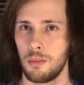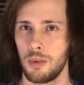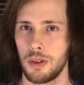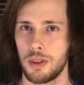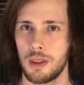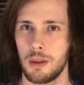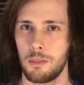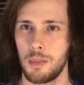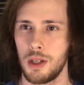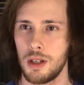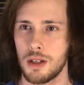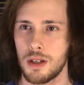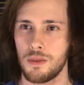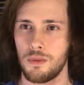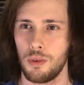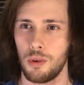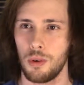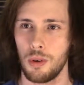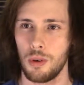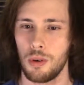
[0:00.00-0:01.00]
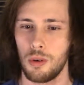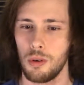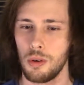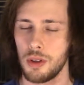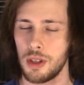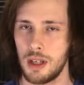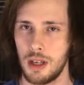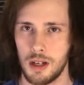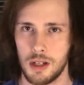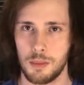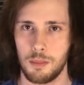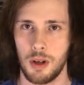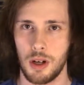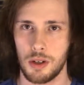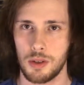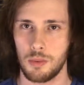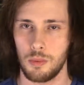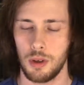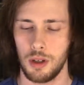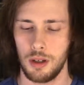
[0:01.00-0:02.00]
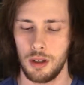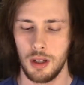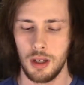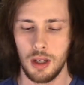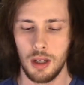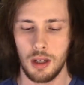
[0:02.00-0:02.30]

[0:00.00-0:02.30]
with the PS4 or the Xbox One.